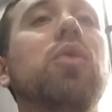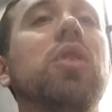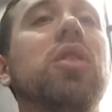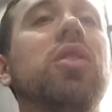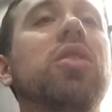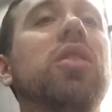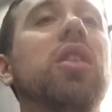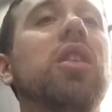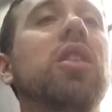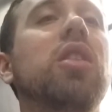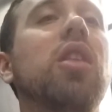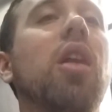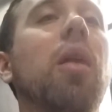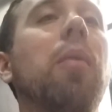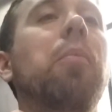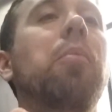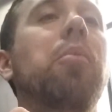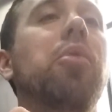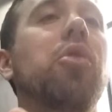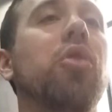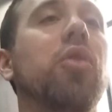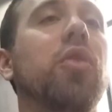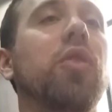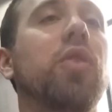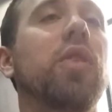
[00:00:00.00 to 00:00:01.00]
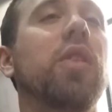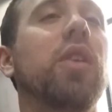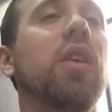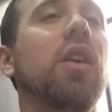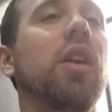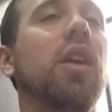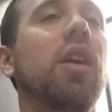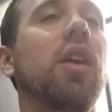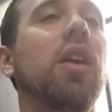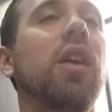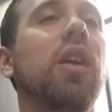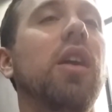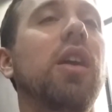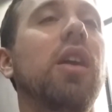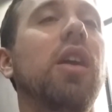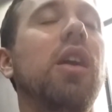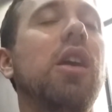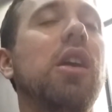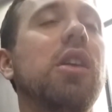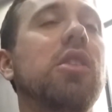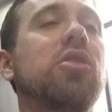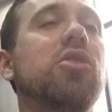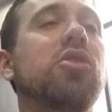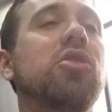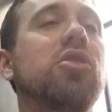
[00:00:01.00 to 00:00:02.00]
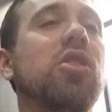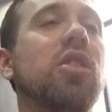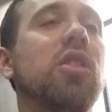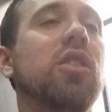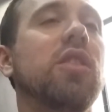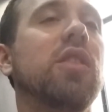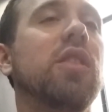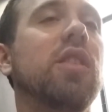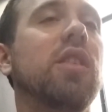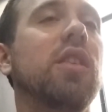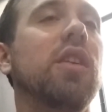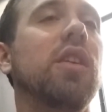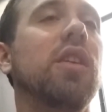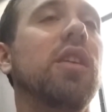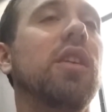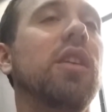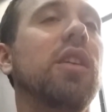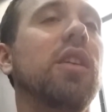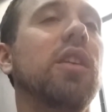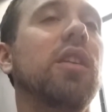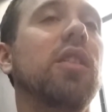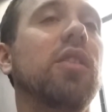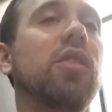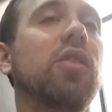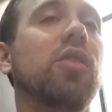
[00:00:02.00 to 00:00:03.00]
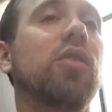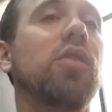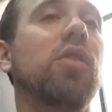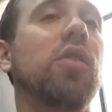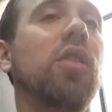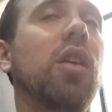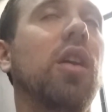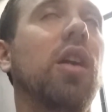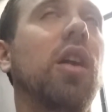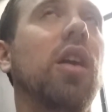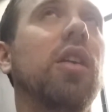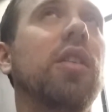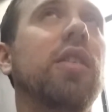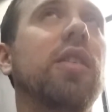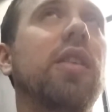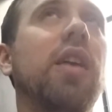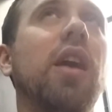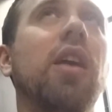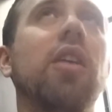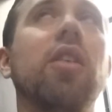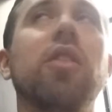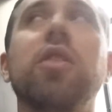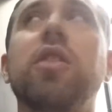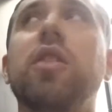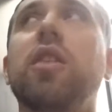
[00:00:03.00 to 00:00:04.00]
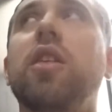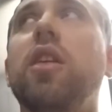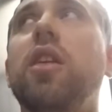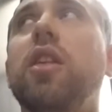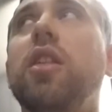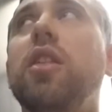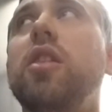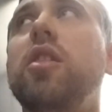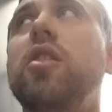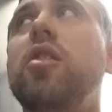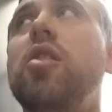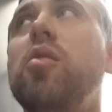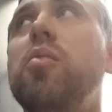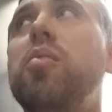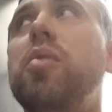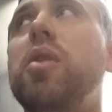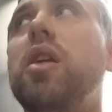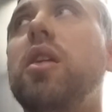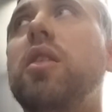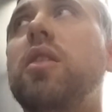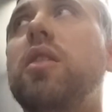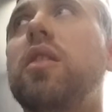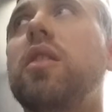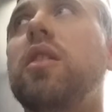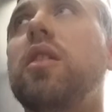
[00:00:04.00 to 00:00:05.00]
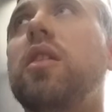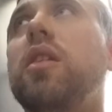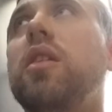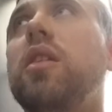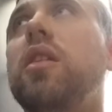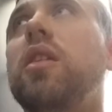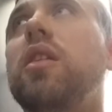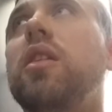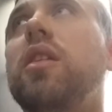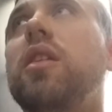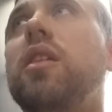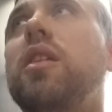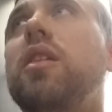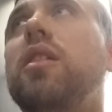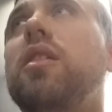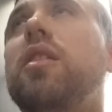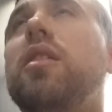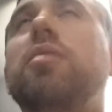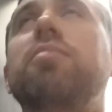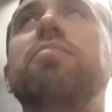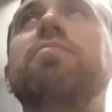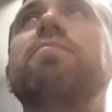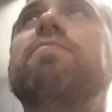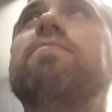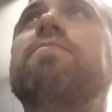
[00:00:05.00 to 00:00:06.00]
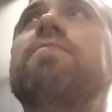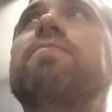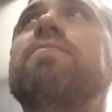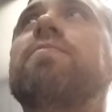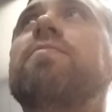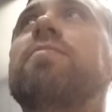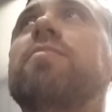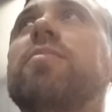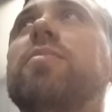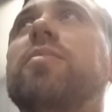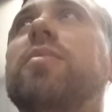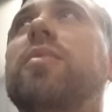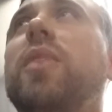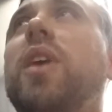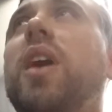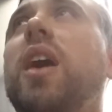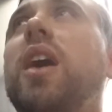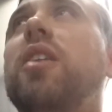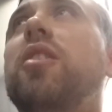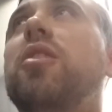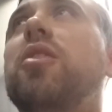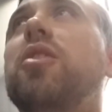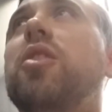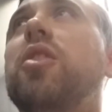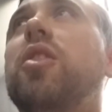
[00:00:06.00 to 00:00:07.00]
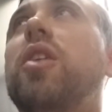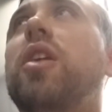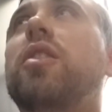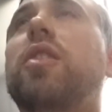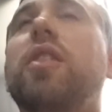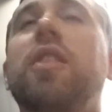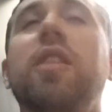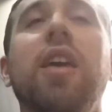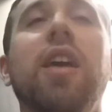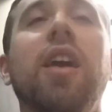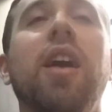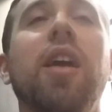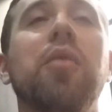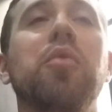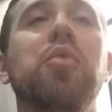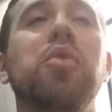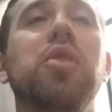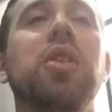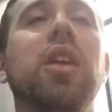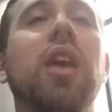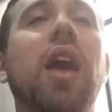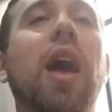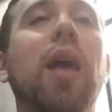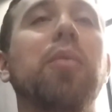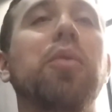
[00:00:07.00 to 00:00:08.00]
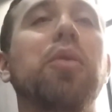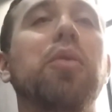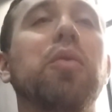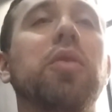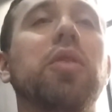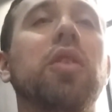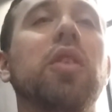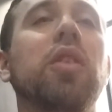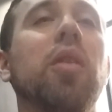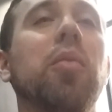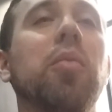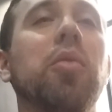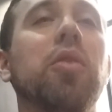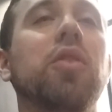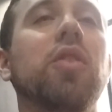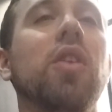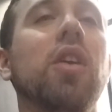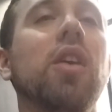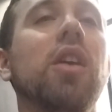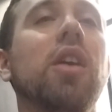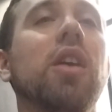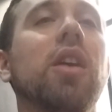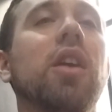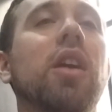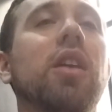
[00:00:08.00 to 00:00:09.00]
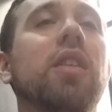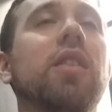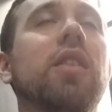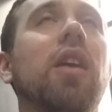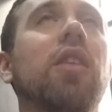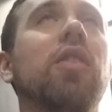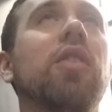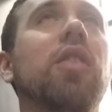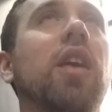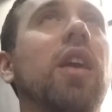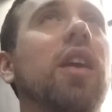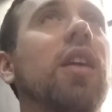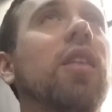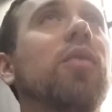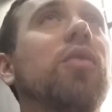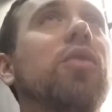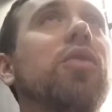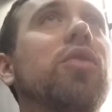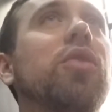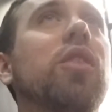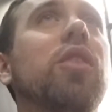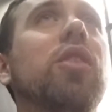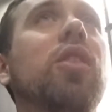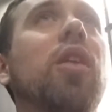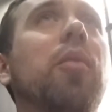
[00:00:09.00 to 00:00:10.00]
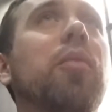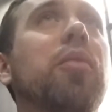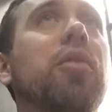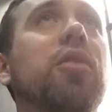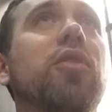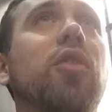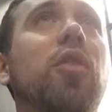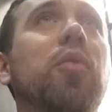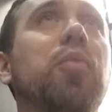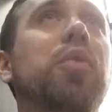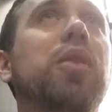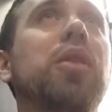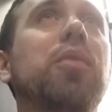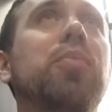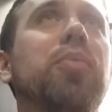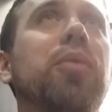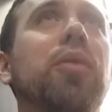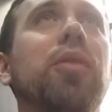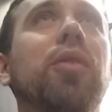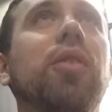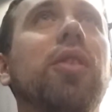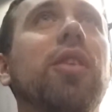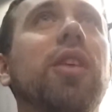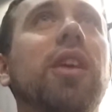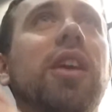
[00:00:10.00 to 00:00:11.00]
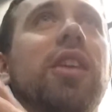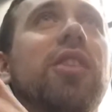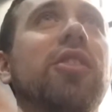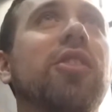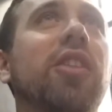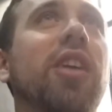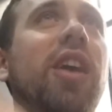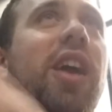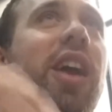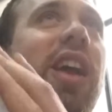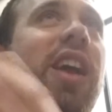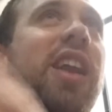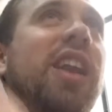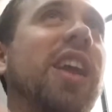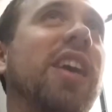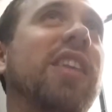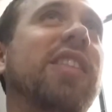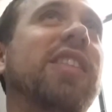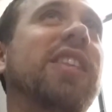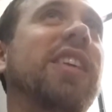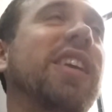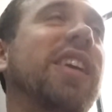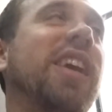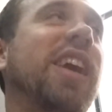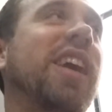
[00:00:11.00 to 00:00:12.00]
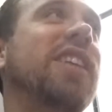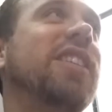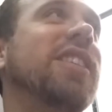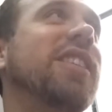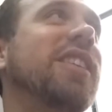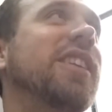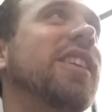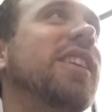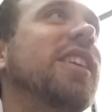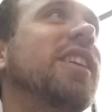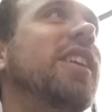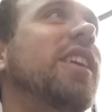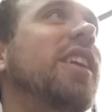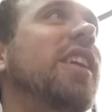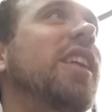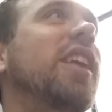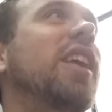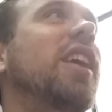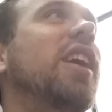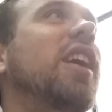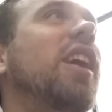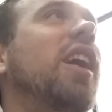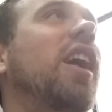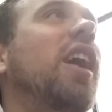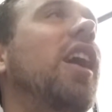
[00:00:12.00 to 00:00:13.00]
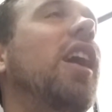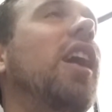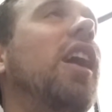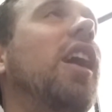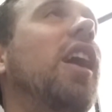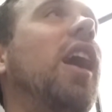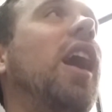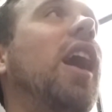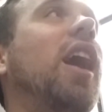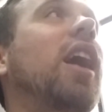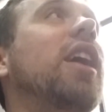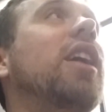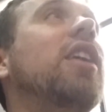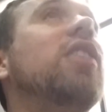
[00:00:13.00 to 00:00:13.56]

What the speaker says: with the numbers. It's just sounds a little bit, I don't know how to say. I'm really happy with the numbers. It sounds like the numbers are people and you're hanging out together. I